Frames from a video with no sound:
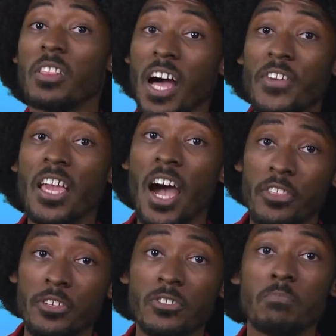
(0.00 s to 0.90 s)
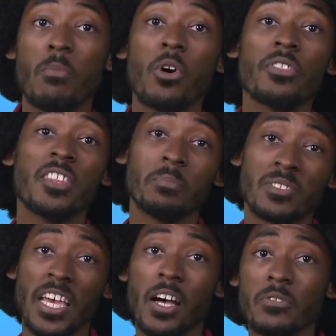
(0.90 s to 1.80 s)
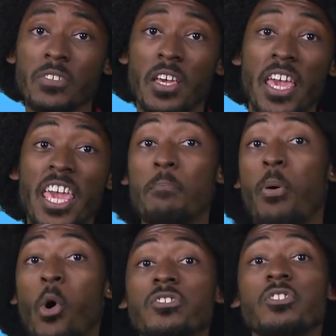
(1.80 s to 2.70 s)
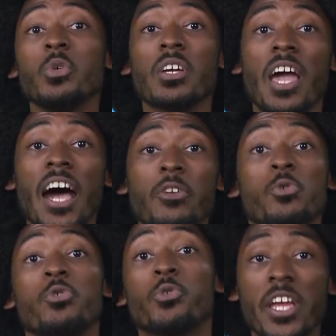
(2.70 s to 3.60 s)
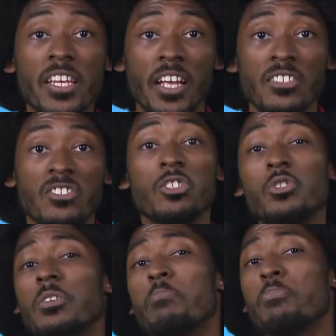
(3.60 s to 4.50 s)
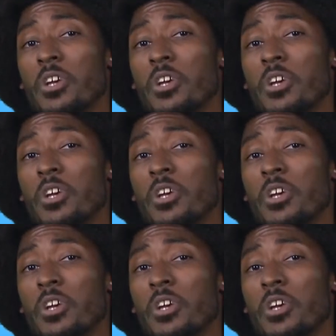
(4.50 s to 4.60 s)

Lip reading: loving others more than themselves, it points to a God who created us to do some